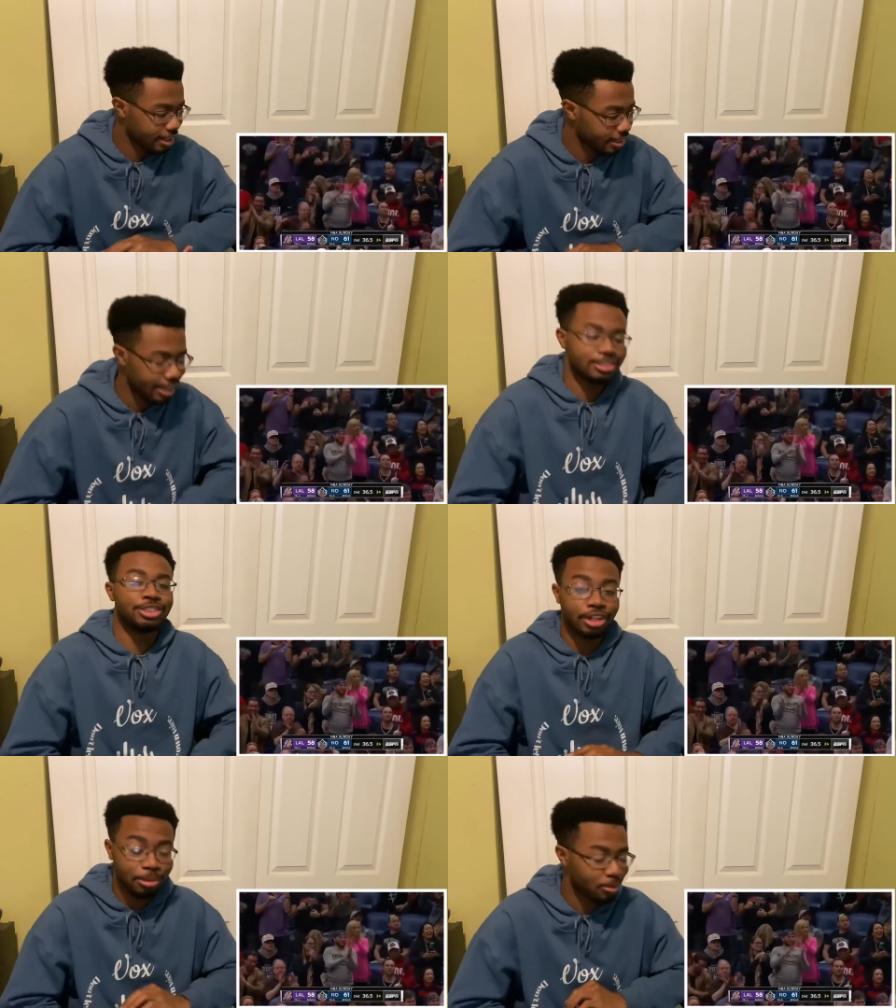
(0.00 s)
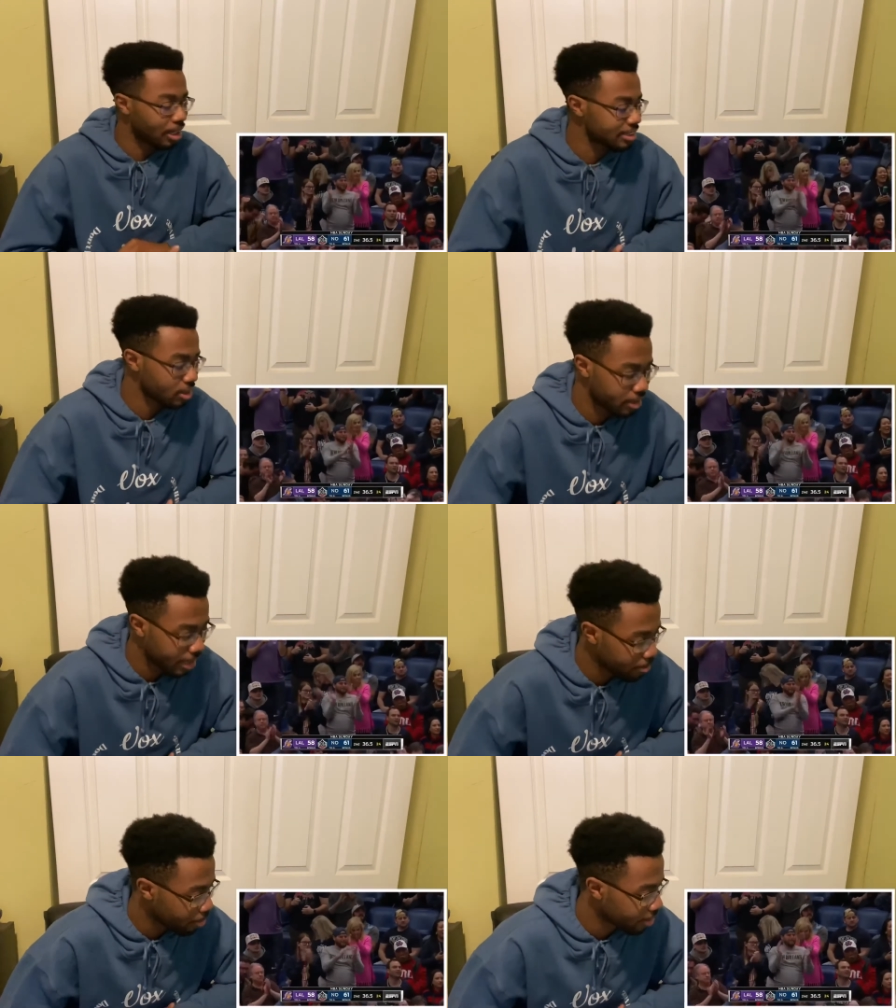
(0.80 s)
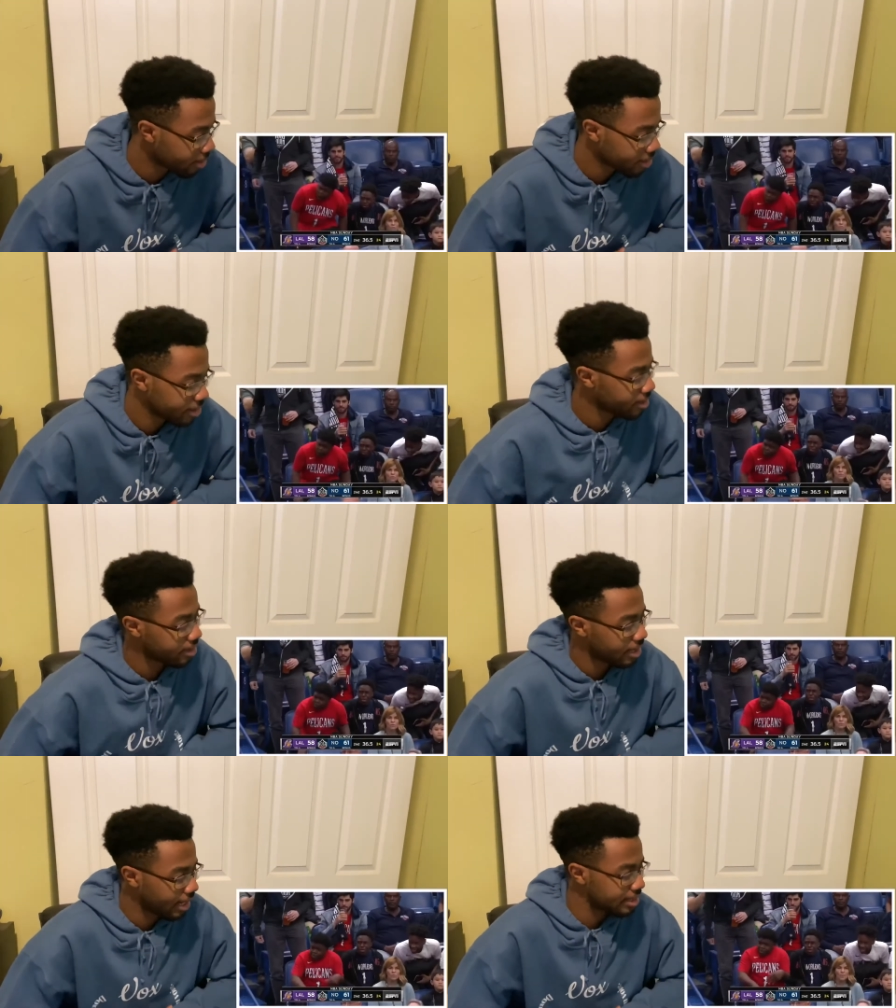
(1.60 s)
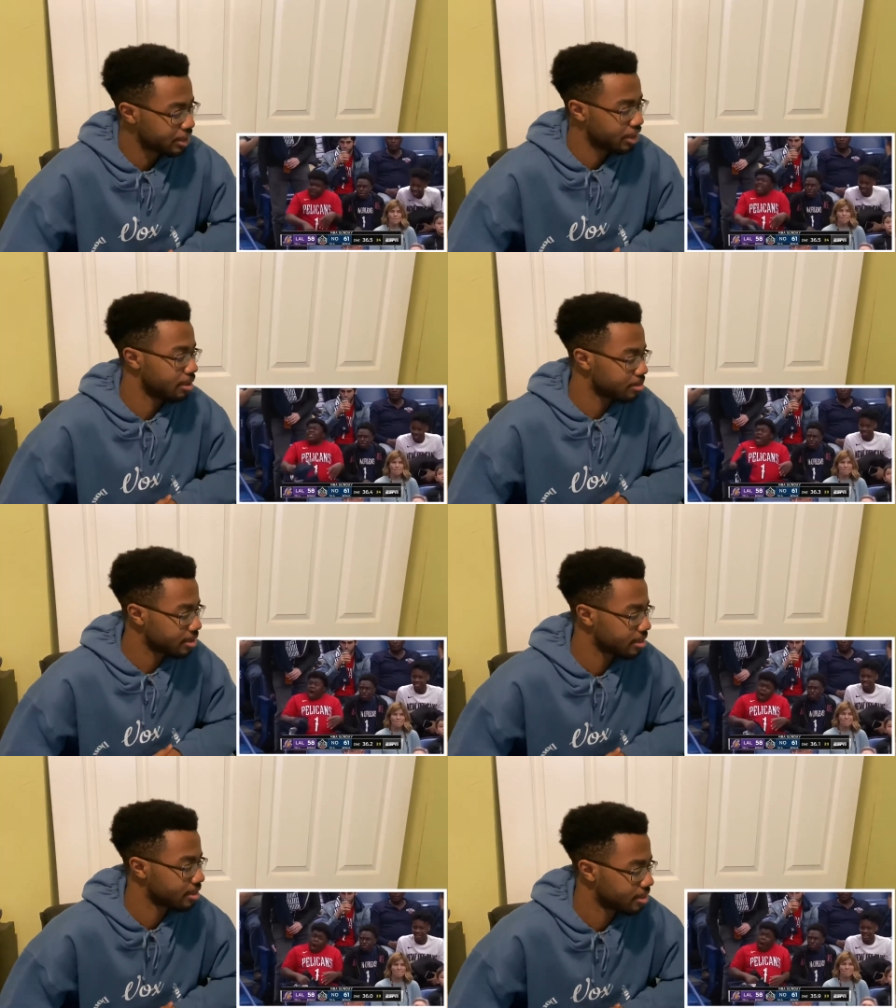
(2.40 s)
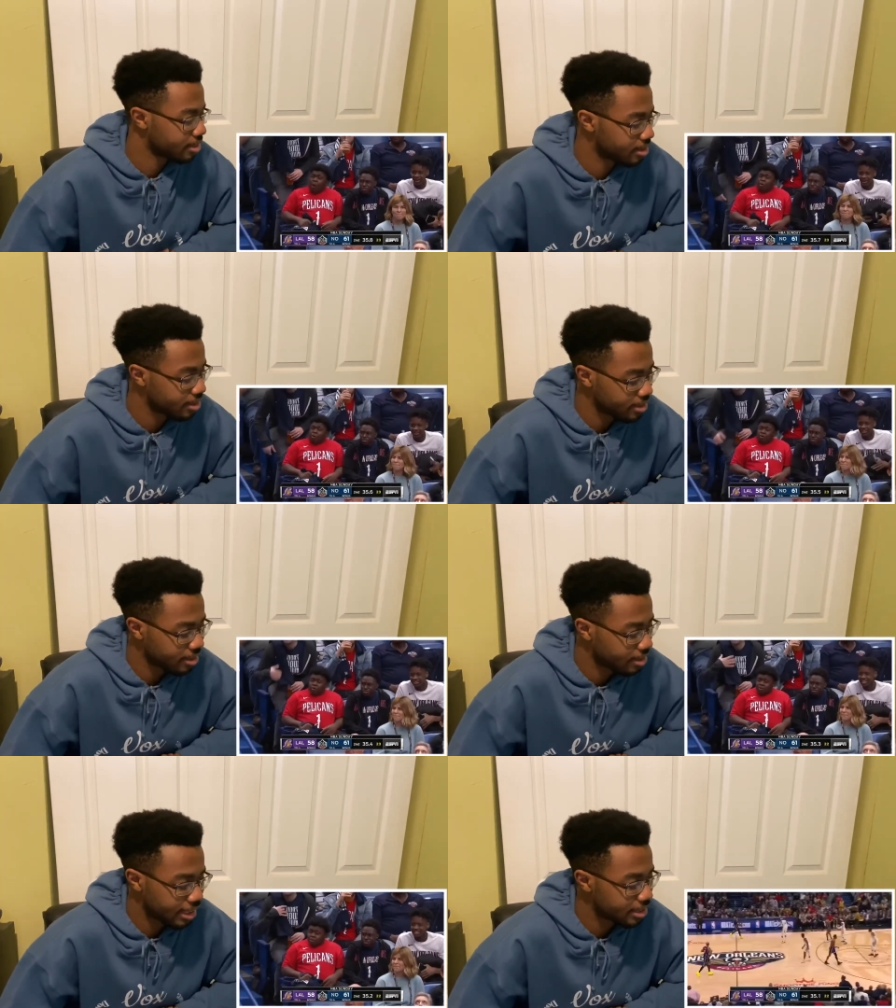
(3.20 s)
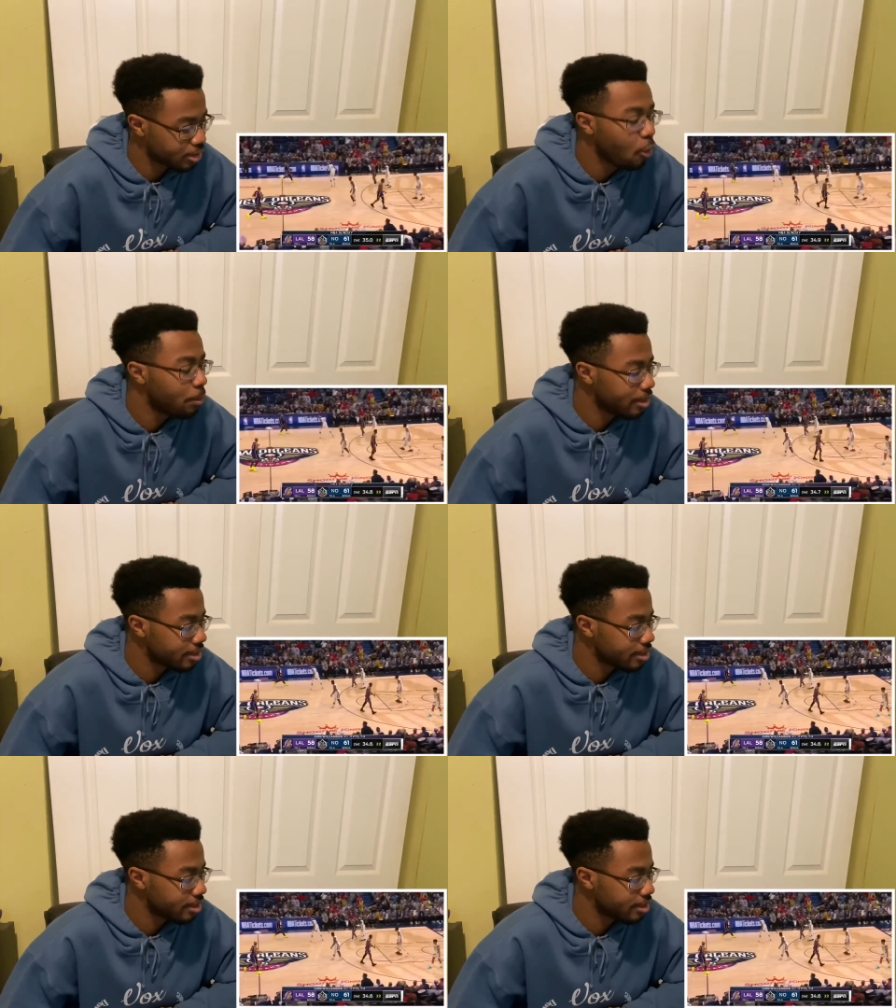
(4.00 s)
I jumped when I saw that, bro. I jumped. That's stupid.